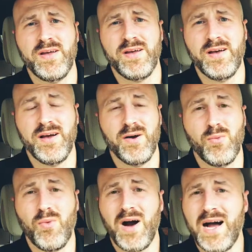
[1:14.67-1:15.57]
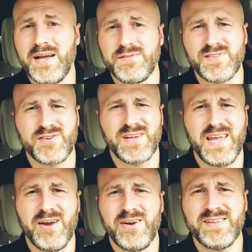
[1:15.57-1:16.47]
wives, they're
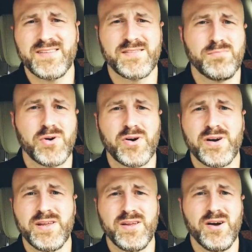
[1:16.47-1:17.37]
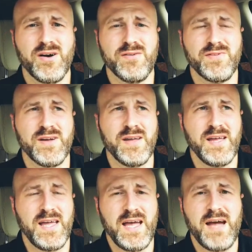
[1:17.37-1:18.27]
carrying this burden of
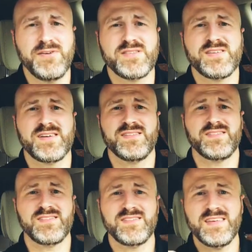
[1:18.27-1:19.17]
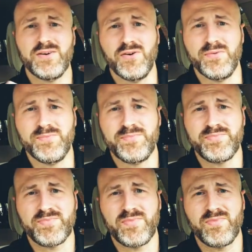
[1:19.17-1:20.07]
having to conceal
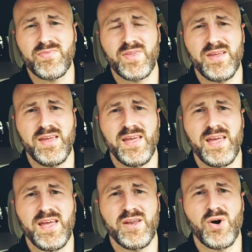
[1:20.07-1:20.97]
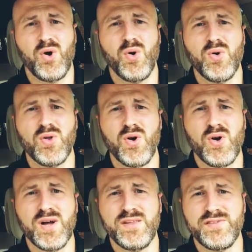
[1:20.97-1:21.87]
and hold
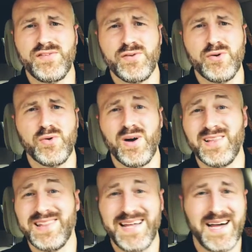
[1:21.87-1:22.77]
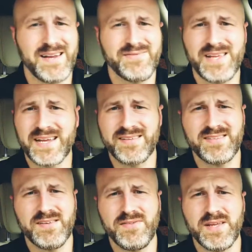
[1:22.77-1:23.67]
on to a lot of
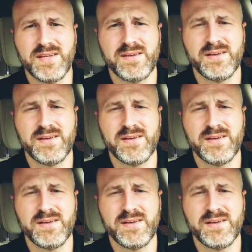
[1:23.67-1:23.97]
negativity,